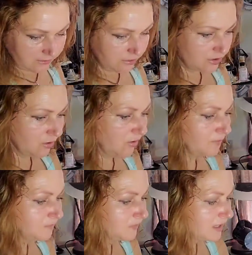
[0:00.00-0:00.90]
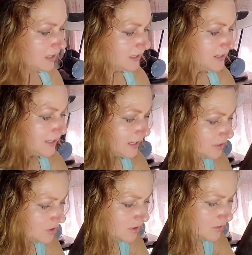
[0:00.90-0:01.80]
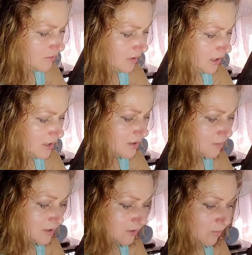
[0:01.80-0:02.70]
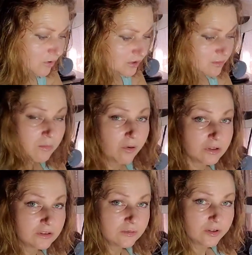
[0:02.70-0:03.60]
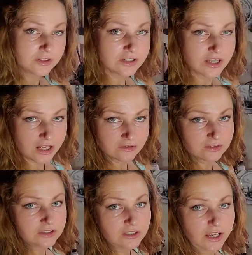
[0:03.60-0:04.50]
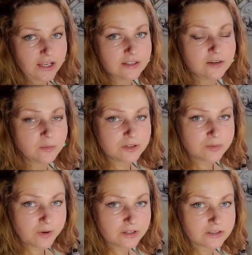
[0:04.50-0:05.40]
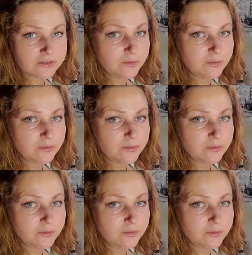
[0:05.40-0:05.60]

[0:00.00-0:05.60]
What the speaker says: So direction, it's most important, because that's what creates the perspective.